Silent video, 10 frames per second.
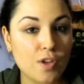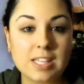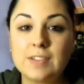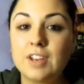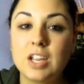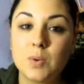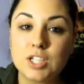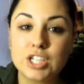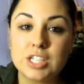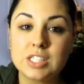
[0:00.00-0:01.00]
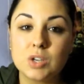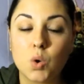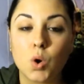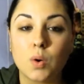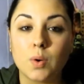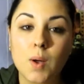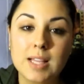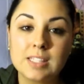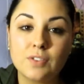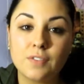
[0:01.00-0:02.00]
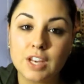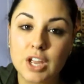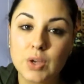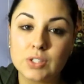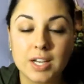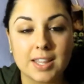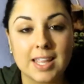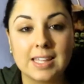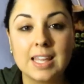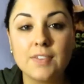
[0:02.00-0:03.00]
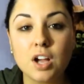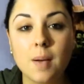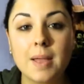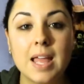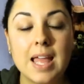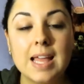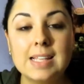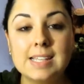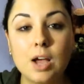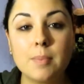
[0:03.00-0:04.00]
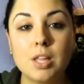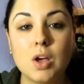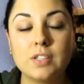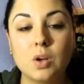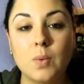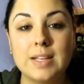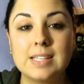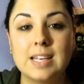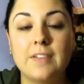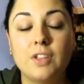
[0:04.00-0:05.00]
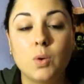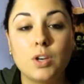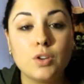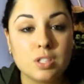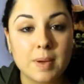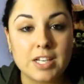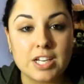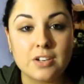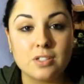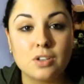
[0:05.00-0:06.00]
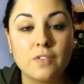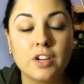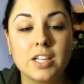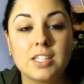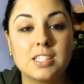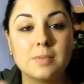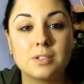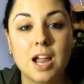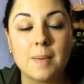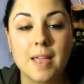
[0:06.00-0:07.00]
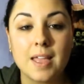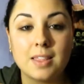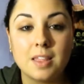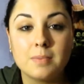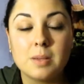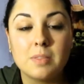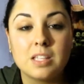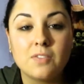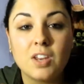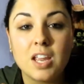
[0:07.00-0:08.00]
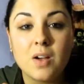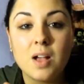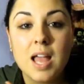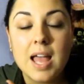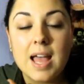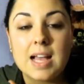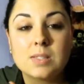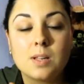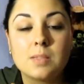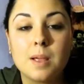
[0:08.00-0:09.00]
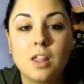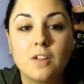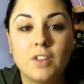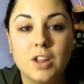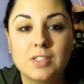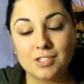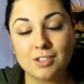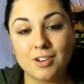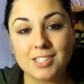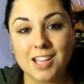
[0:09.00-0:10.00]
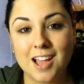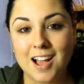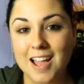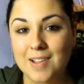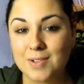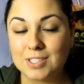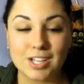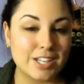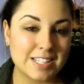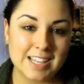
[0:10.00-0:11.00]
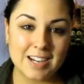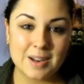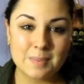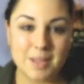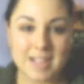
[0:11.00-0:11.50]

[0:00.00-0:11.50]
if you guys have any questions or requests for videos or anything, leave a comment down below as always. And if you are new to my channel, don't forget to subscribe and thumbs up this video as well as my other videos. So anyways, I will talk to you guys later. Bye